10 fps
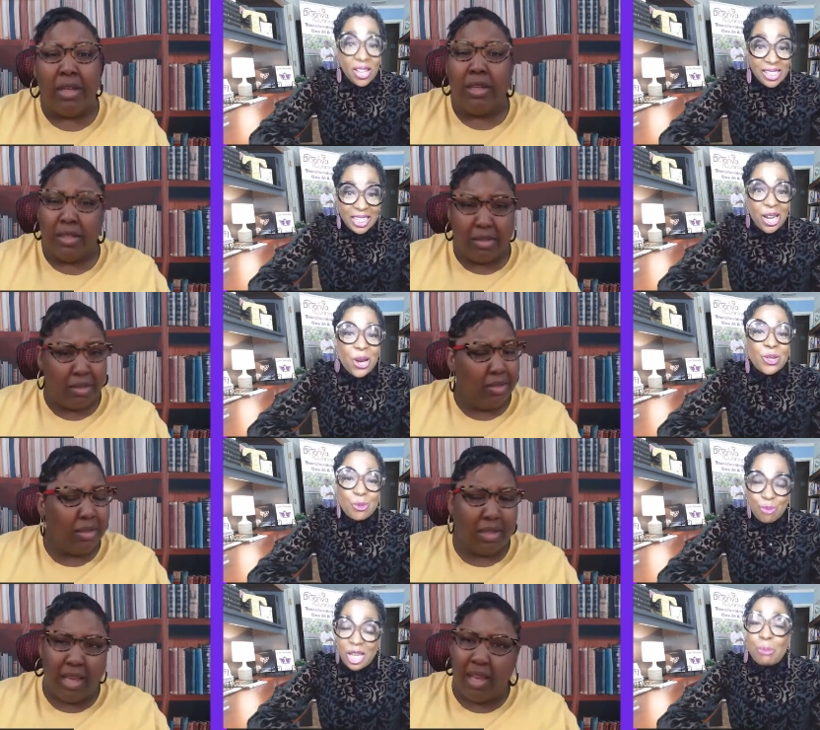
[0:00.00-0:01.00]
Speaker 1: it hurts.
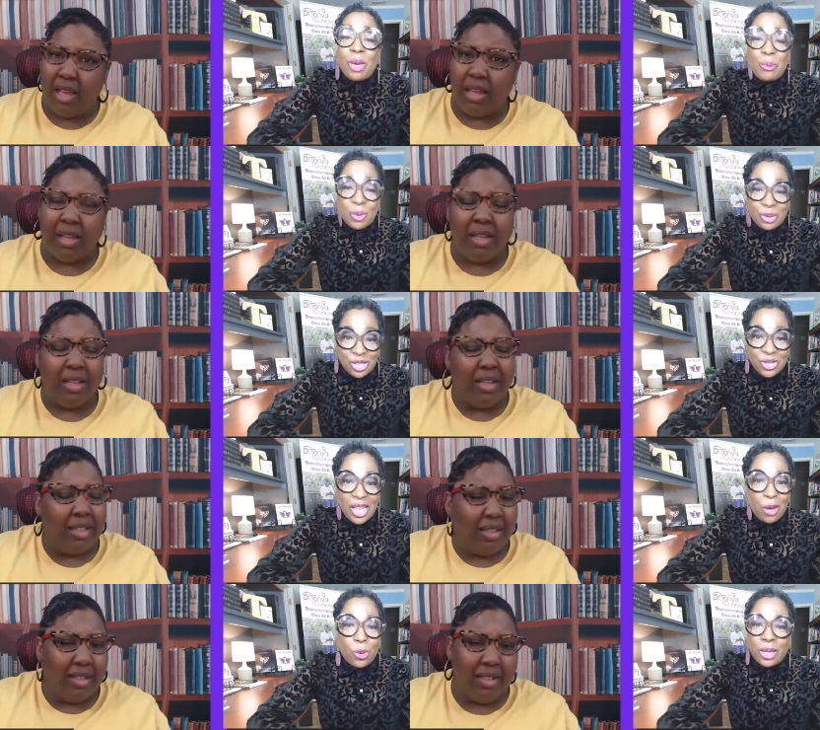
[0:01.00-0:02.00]
Many yeah. people do. They
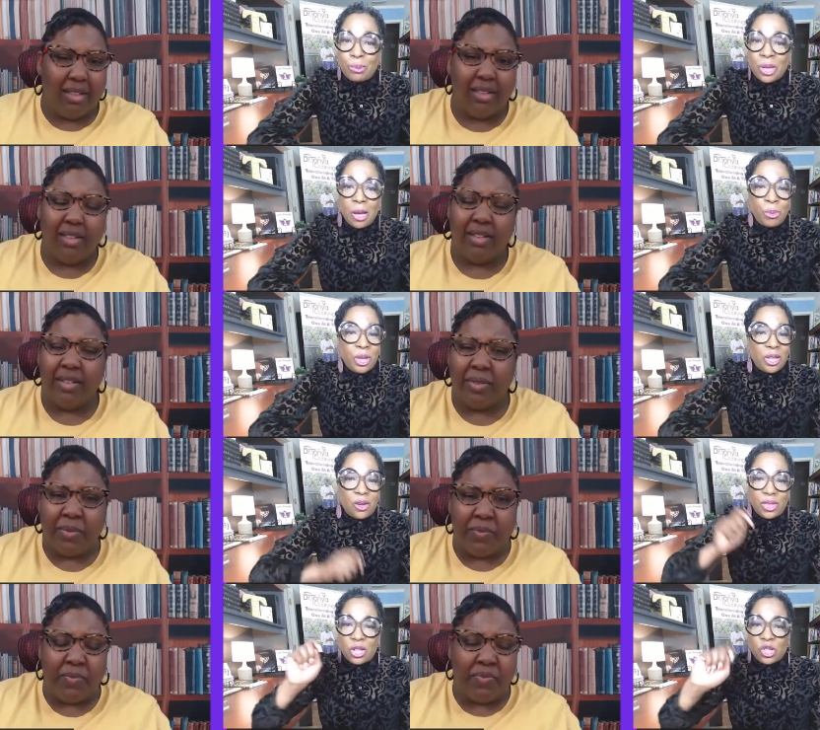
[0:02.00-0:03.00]
want to put it on
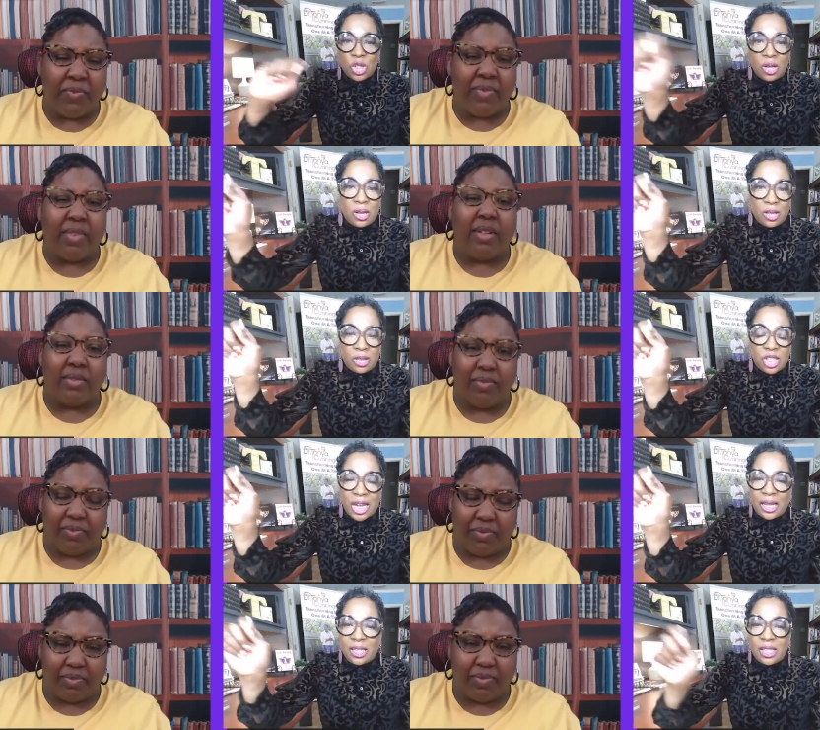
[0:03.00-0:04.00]
their ch uh,
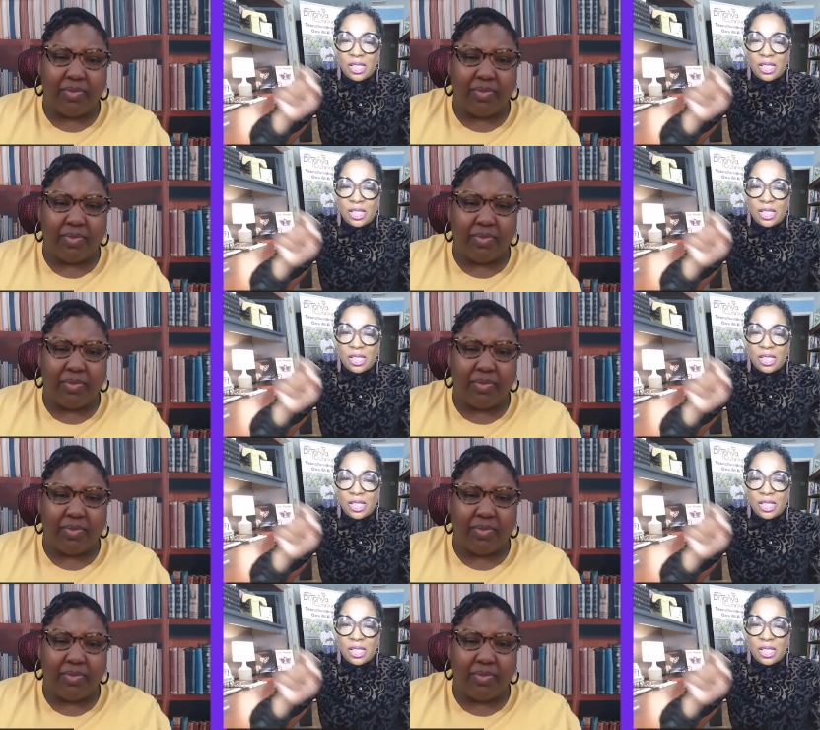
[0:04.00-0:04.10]
checklist.